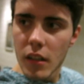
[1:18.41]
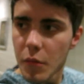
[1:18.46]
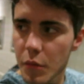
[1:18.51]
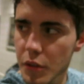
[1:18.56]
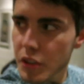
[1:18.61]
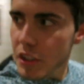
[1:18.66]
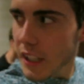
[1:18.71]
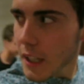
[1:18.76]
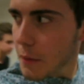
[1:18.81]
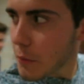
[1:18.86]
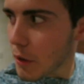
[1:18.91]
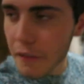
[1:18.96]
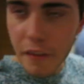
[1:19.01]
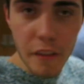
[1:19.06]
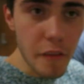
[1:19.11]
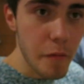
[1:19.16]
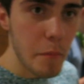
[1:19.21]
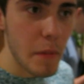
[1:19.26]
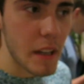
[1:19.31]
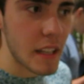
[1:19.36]
We just came off
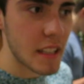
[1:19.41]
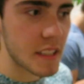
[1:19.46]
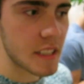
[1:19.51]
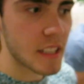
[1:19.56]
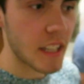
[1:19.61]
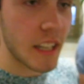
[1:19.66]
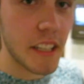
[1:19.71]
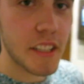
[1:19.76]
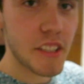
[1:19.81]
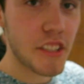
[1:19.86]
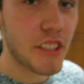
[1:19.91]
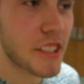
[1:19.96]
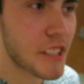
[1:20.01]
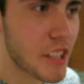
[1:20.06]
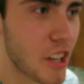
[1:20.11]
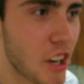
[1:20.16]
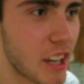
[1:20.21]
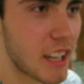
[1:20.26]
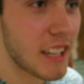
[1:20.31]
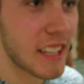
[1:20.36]
of the main stage.
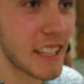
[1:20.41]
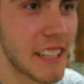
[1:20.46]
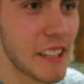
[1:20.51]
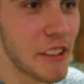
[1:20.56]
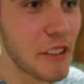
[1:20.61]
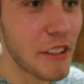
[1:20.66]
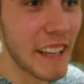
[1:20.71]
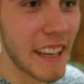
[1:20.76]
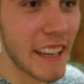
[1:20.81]
Tyler killed